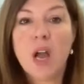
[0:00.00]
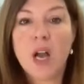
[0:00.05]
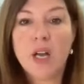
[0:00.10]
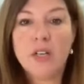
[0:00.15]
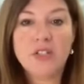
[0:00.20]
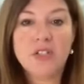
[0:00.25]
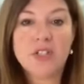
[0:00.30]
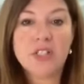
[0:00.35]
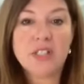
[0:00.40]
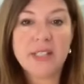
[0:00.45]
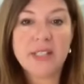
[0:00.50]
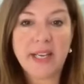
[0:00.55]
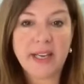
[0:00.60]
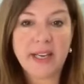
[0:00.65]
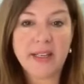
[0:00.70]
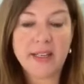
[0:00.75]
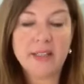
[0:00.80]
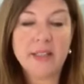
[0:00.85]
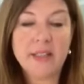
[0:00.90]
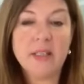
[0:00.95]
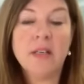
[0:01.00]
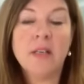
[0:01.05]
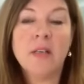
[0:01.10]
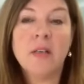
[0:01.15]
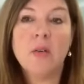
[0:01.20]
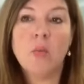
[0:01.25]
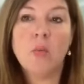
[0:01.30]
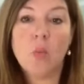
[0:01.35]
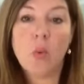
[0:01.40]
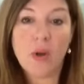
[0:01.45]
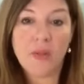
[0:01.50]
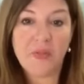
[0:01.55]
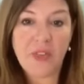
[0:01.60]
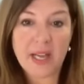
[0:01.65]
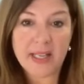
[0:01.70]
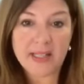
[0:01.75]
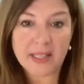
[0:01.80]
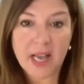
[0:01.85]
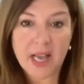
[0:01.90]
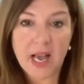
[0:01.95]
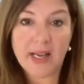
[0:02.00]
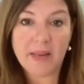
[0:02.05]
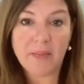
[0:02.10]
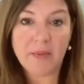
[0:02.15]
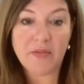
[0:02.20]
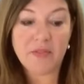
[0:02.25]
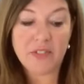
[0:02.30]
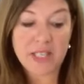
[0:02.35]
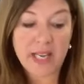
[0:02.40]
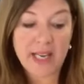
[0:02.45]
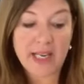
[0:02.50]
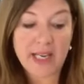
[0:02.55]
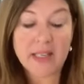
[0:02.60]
Understand what that time of day